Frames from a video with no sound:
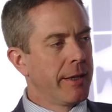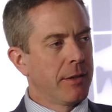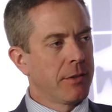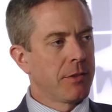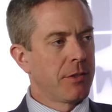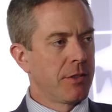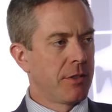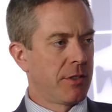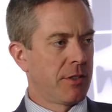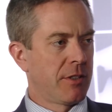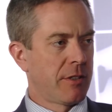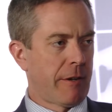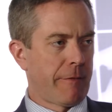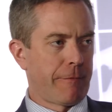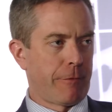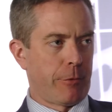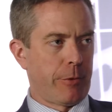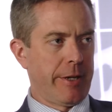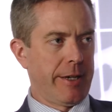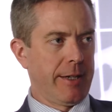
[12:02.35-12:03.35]
else's
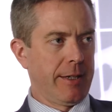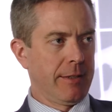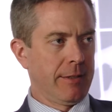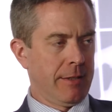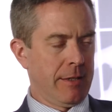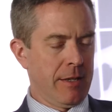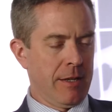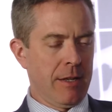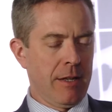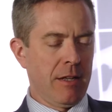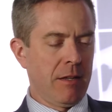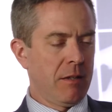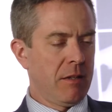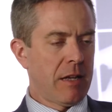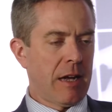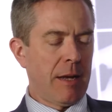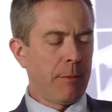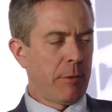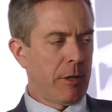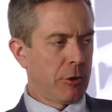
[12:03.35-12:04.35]
suffering.
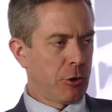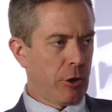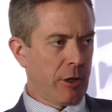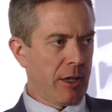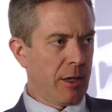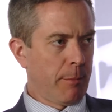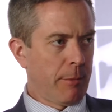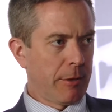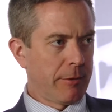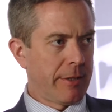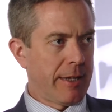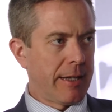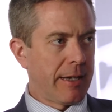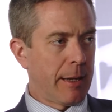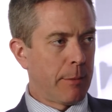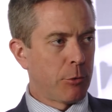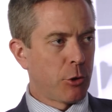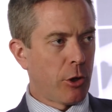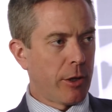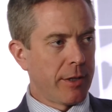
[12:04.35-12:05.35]
I'm not talking about that.
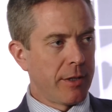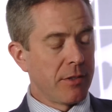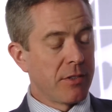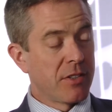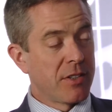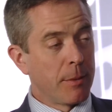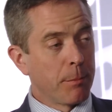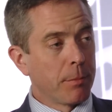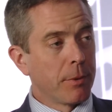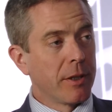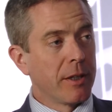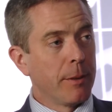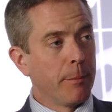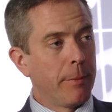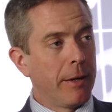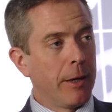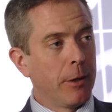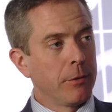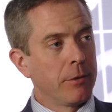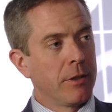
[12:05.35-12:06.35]
I'm talking simply
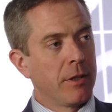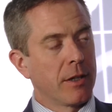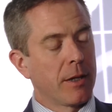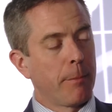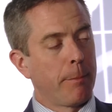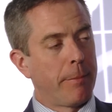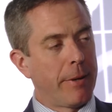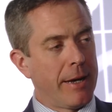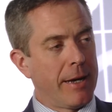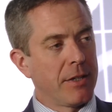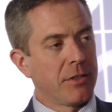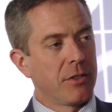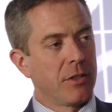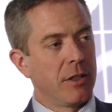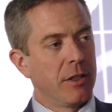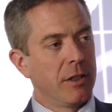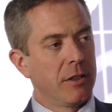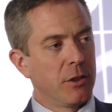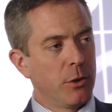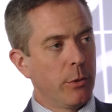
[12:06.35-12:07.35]
about the
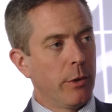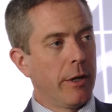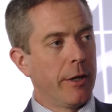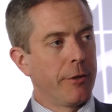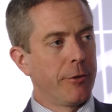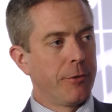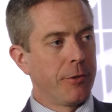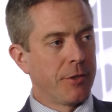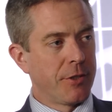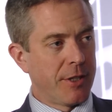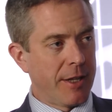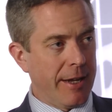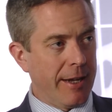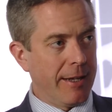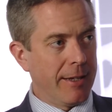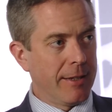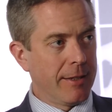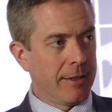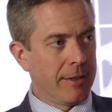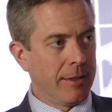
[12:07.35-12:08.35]
capacity to
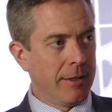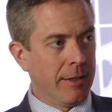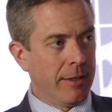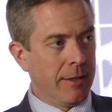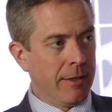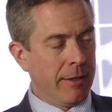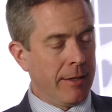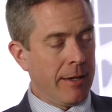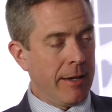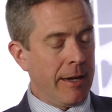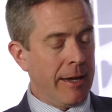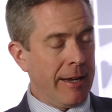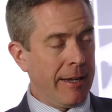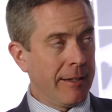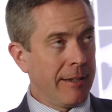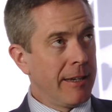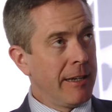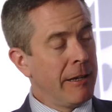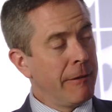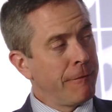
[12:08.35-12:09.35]
understand.
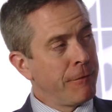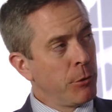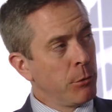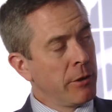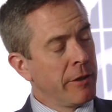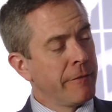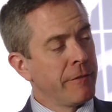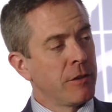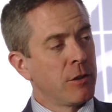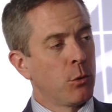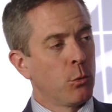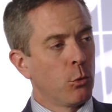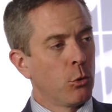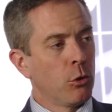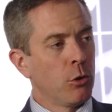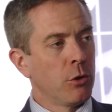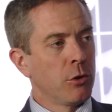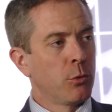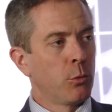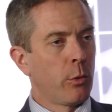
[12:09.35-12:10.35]
And if you live in a
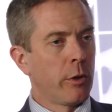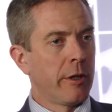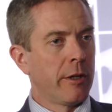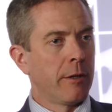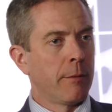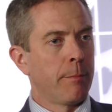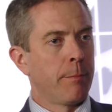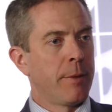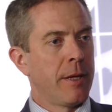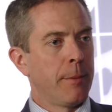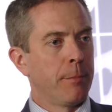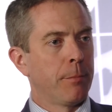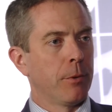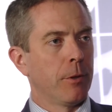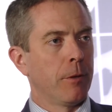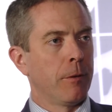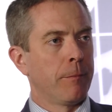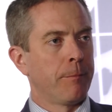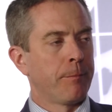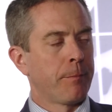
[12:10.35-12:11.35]
world where
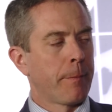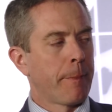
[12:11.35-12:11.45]
people